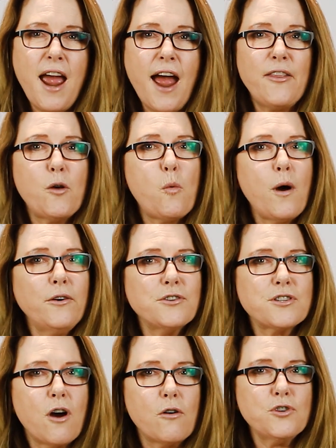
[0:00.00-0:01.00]
And the one who
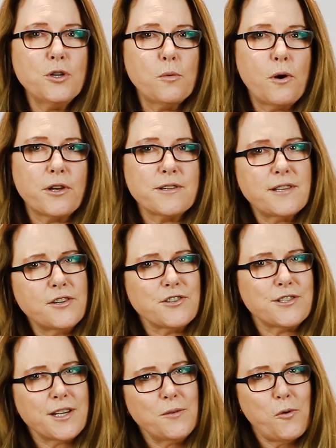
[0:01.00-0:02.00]
told you what you said
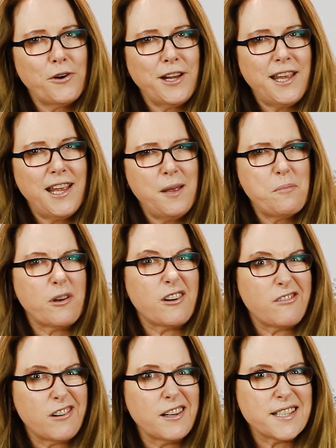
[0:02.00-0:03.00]
you didn't want to hear, but
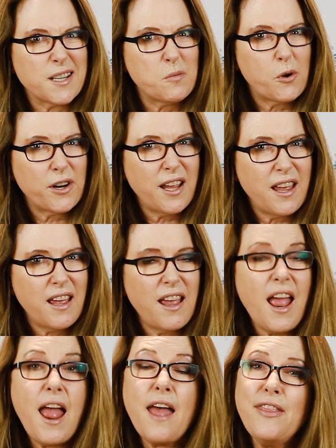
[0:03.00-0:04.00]
you really did want to
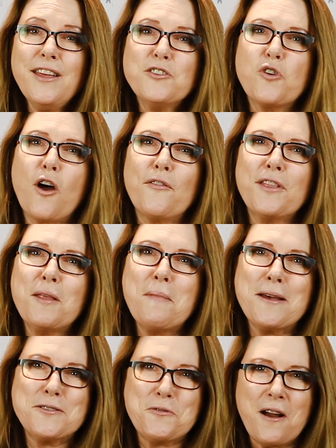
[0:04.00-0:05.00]
hear, they're driving the
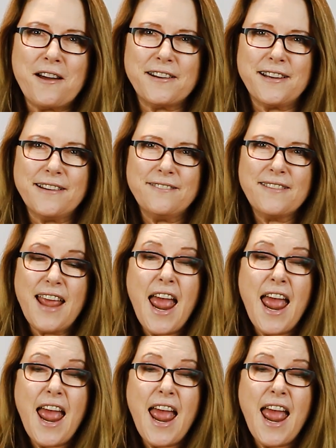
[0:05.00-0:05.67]
Maserati.